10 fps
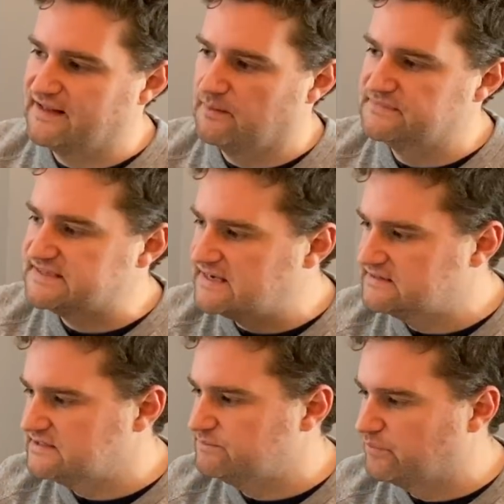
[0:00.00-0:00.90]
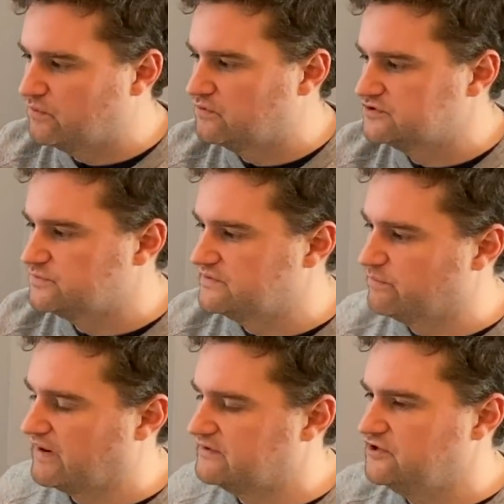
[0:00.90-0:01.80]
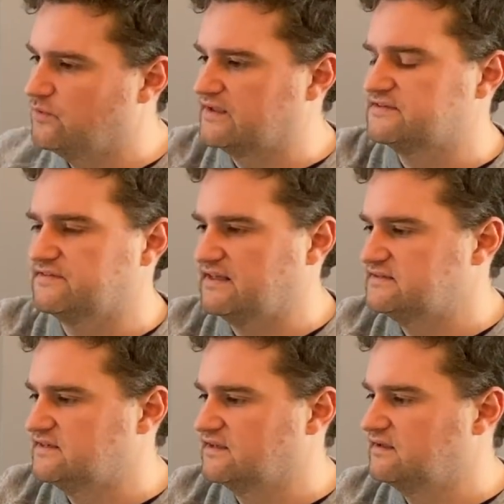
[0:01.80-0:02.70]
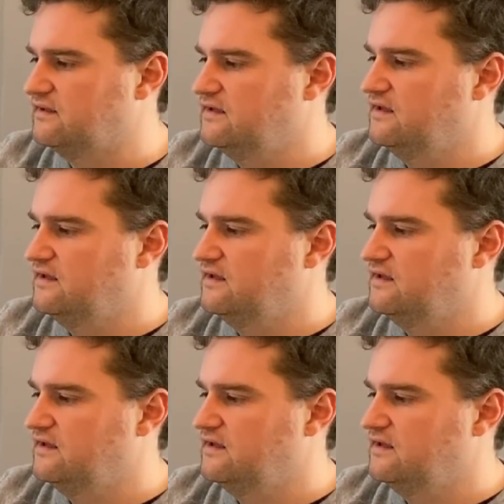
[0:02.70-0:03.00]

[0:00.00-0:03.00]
updated boards with a brand new aesthetic